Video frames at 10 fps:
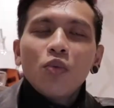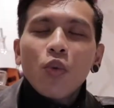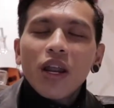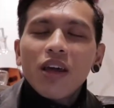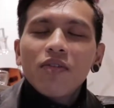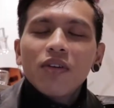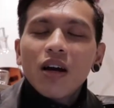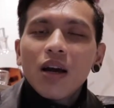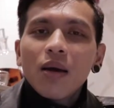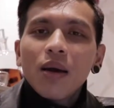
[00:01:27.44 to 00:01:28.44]
Whenever
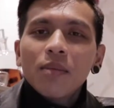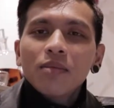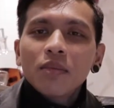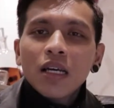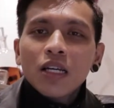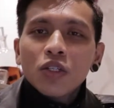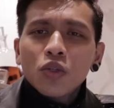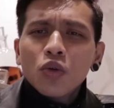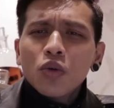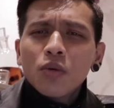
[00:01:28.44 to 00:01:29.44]
I am,
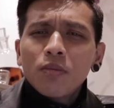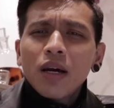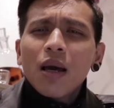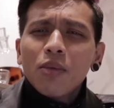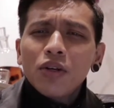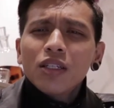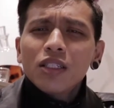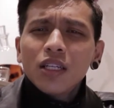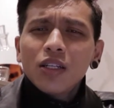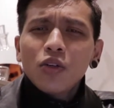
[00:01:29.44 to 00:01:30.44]
but I'm gonna
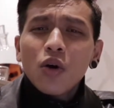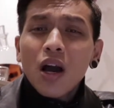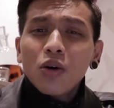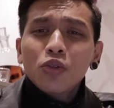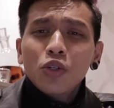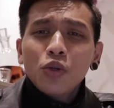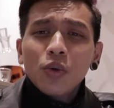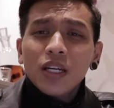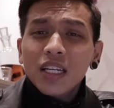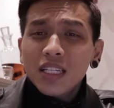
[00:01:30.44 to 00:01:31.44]
tell you how to do
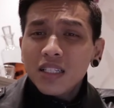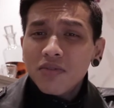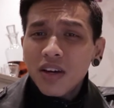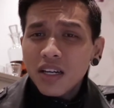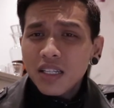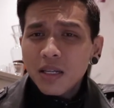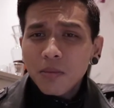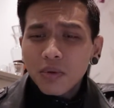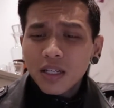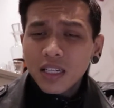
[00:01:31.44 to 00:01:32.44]
it. It is very
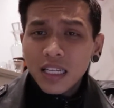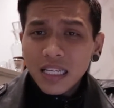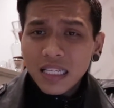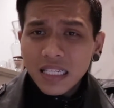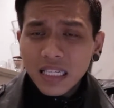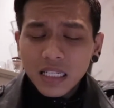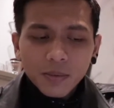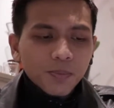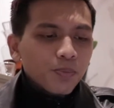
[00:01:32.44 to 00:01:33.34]
simple and easy.